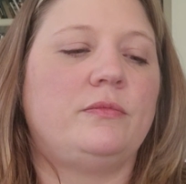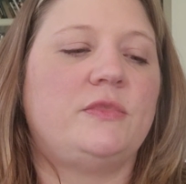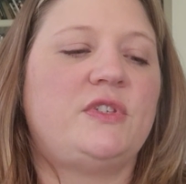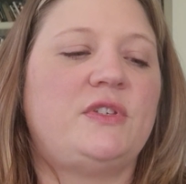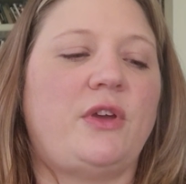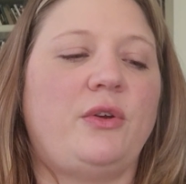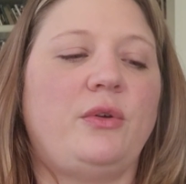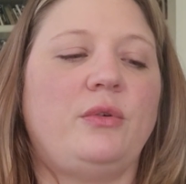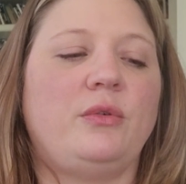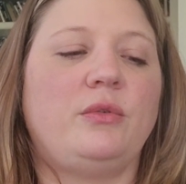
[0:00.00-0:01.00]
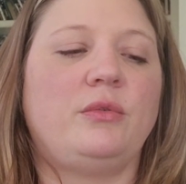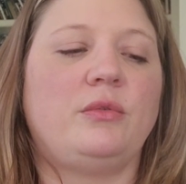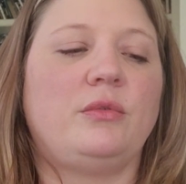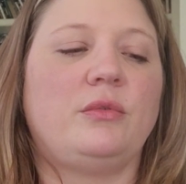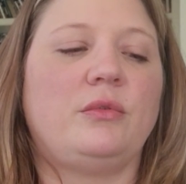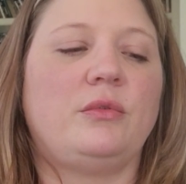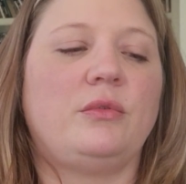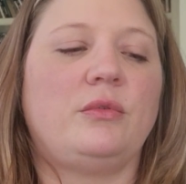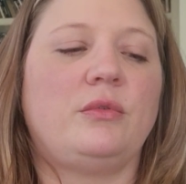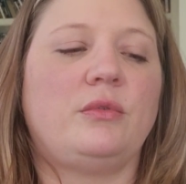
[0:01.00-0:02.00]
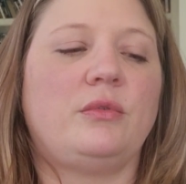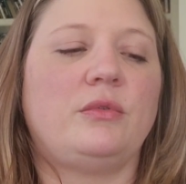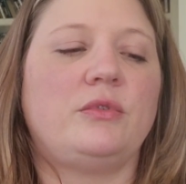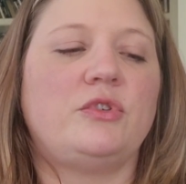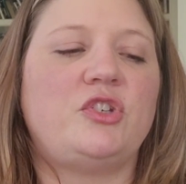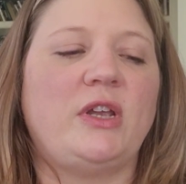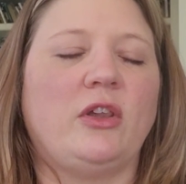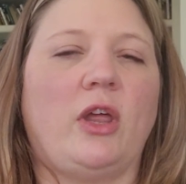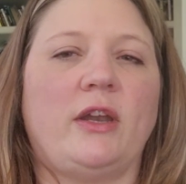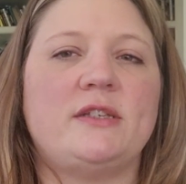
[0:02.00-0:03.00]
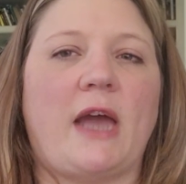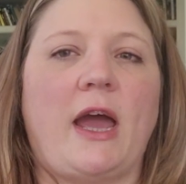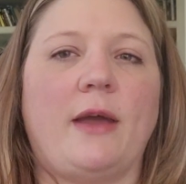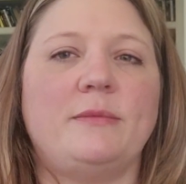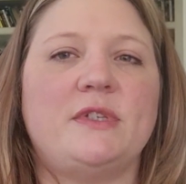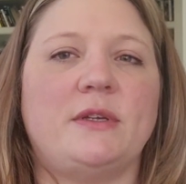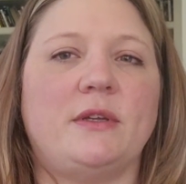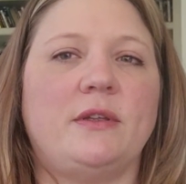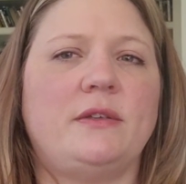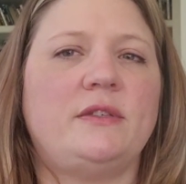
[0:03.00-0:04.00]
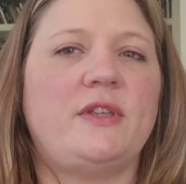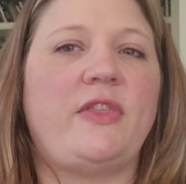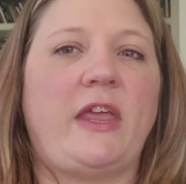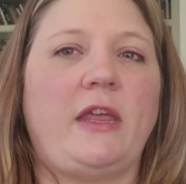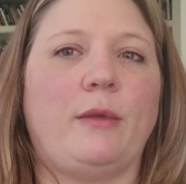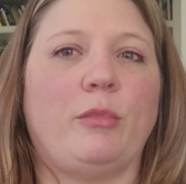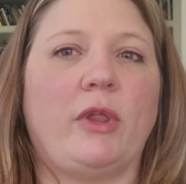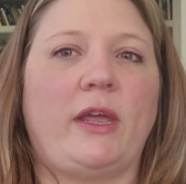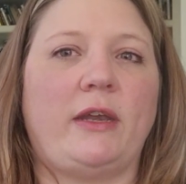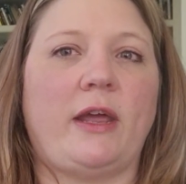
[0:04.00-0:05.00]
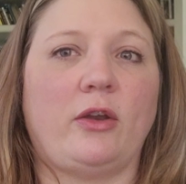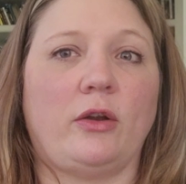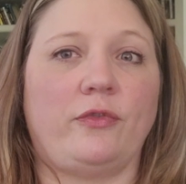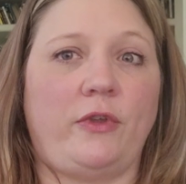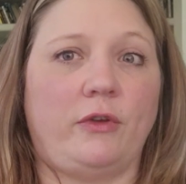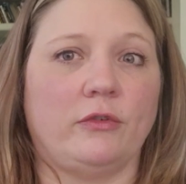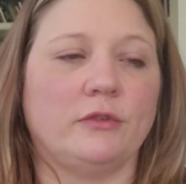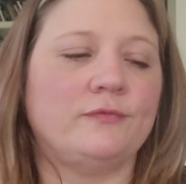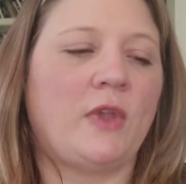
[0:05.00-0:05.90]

So she had a lot of time to think and plan out her funeral